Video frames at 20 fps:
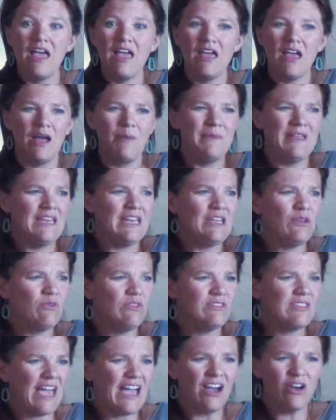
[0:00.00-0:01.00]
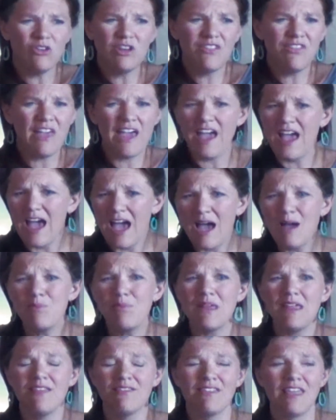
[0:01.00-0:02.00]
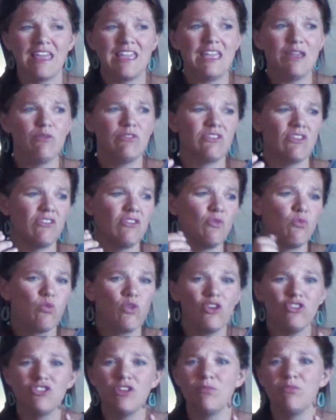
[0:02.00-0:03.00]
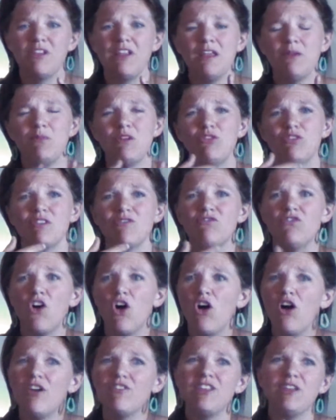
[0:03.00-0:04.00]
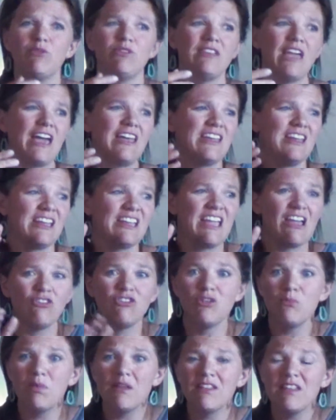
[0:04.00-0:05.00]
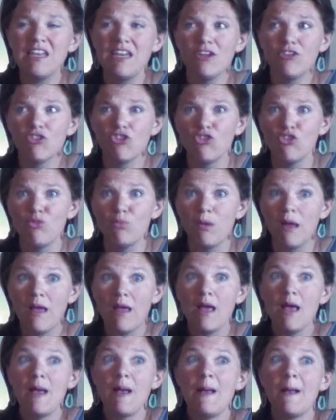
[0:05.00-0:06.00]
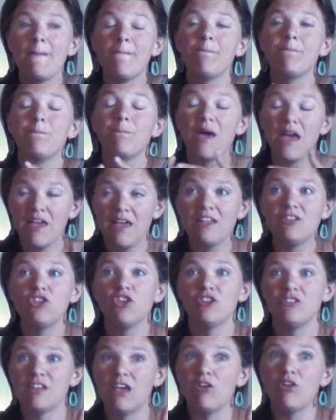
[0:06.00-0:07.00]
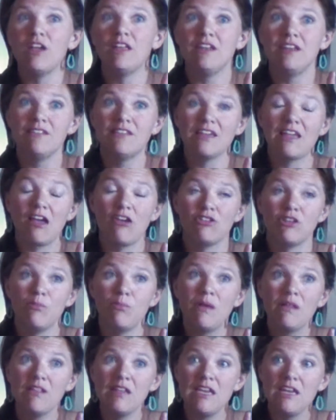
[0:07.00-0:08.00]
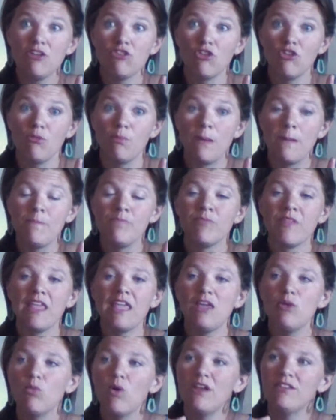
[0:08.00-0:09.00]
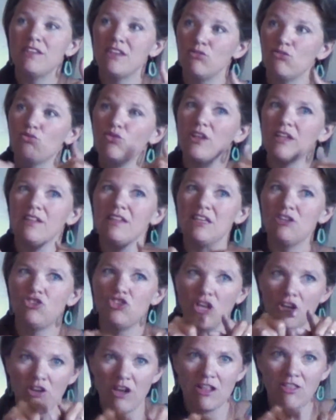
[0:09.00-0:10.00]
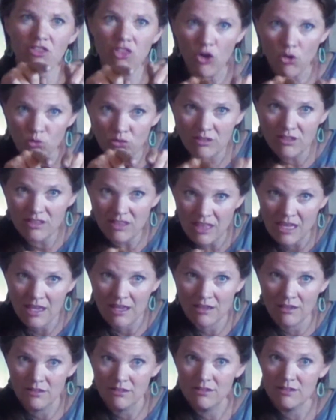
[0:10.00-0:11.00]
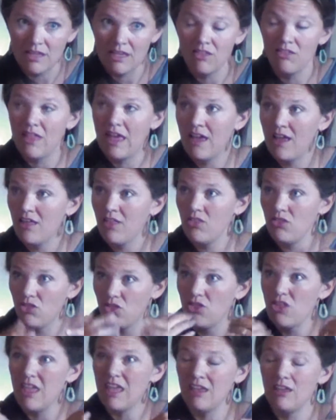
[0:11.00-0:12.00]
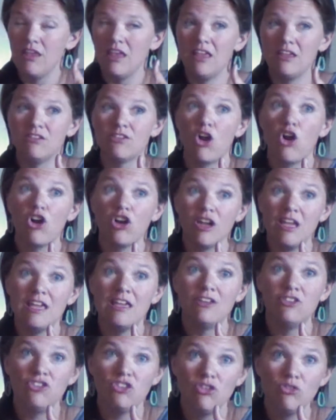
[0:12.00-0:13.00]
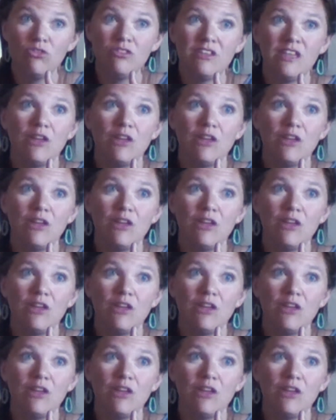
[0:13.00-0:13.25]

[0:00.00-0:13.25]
I mean, how did that happen? Like, he was on the worship team, he was involved, had an accountability group. But it turns out in his accountability group, he wasn't really sharing those things in that, his heart issues.